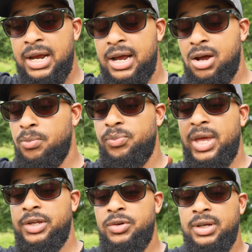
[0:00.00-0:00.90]

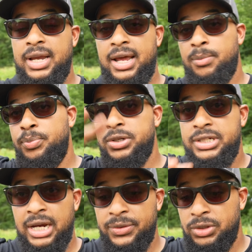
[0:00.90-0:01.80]
that you can kind of put
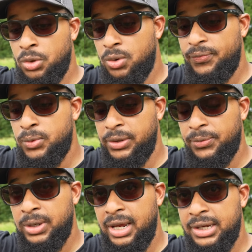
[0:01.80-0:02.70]
together your
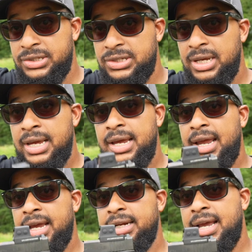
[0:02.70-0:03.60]
43X
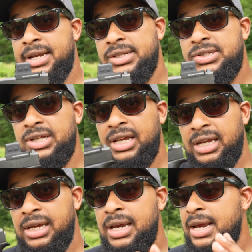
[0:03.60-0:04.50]
and kind of
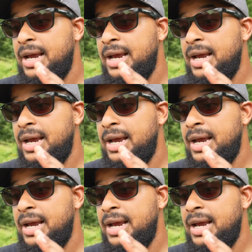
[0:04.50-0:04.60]
see